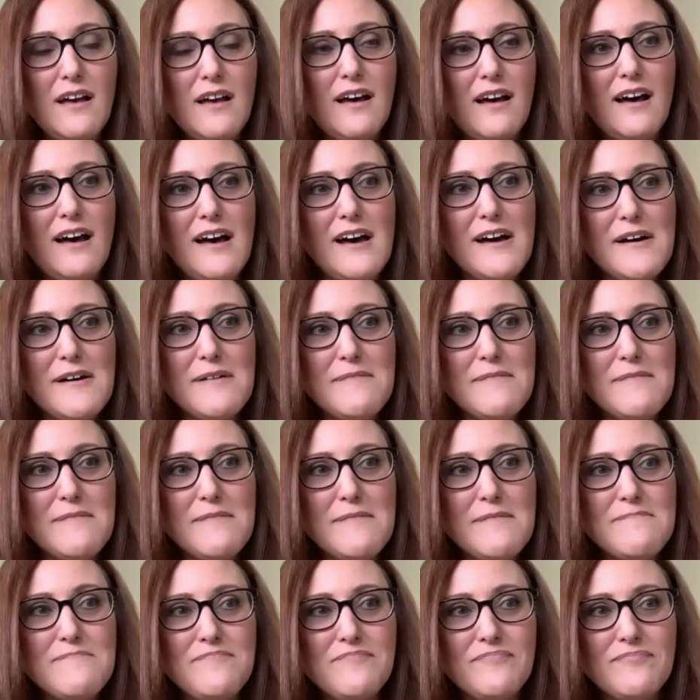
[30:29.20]

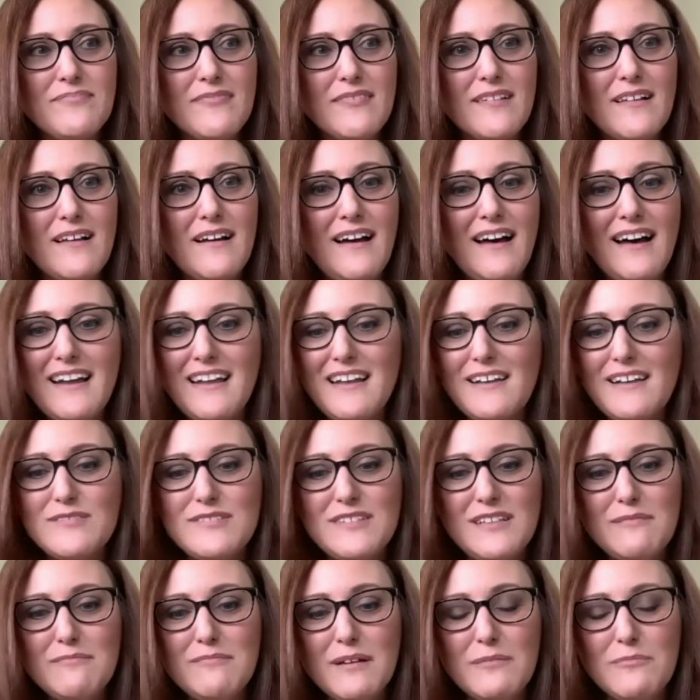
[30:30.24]
Um, I have
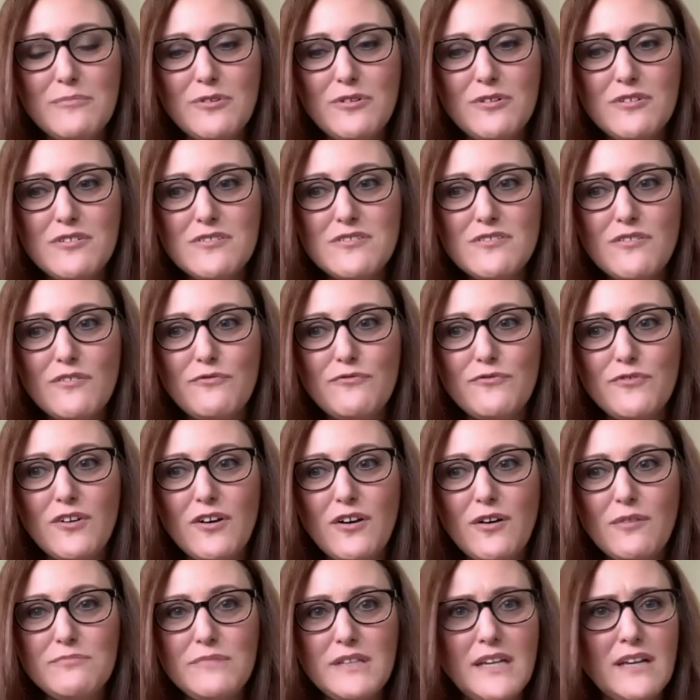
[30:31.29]
team members
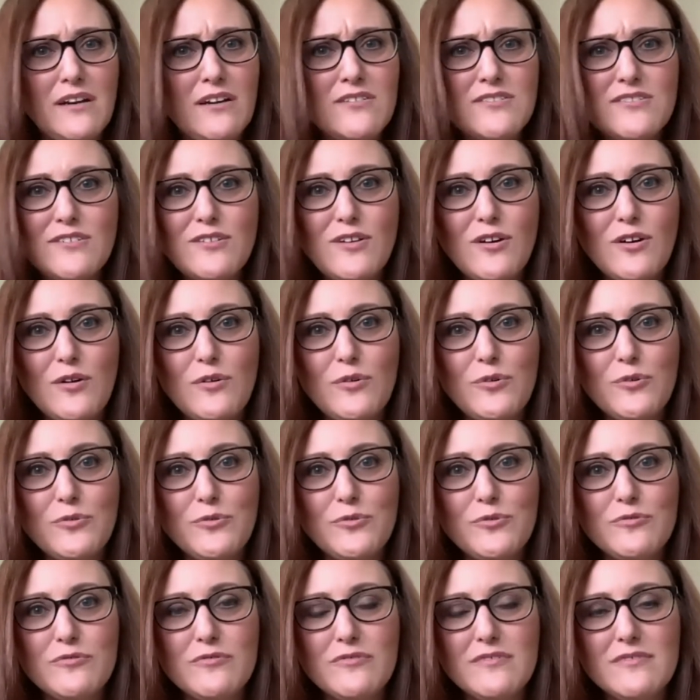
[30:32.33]
from years ago
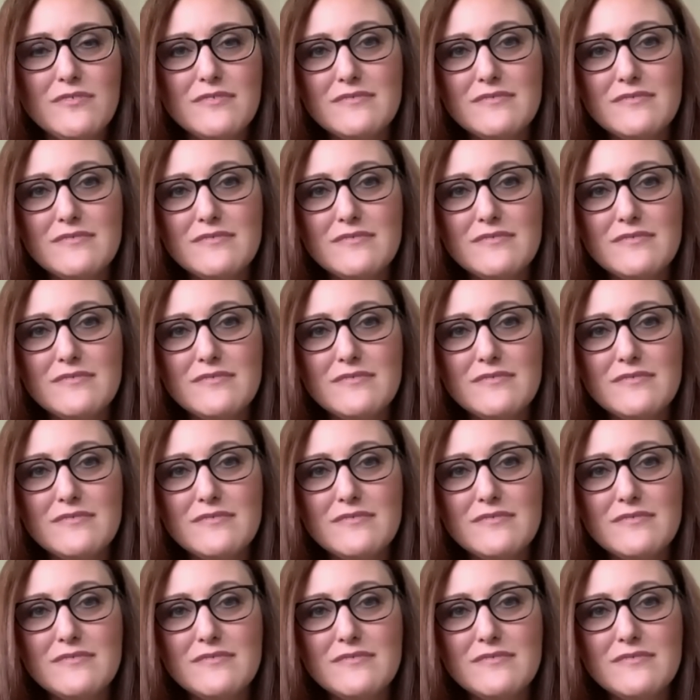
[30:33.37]
who,